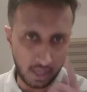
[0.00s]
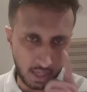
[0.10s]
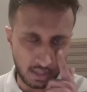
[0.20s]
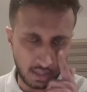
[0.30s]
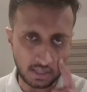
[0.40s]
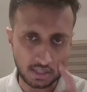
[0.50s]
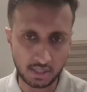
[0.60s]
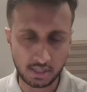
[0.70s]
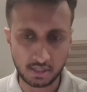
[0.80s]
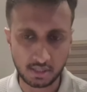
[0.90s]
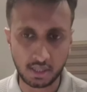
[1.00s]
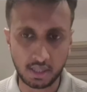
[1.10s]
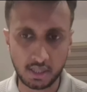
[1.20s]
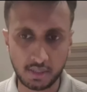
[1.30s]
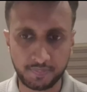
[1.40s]
again, that's,
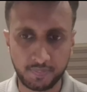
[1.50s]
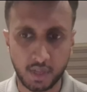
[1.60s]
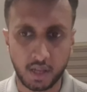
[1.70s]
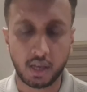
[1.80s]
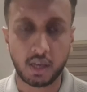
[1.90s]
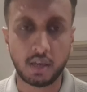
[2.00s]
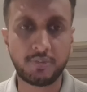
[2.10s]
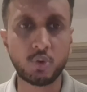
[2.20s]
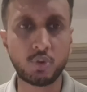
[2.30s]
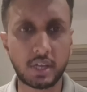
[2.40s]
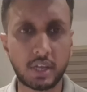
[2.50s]
uh, if you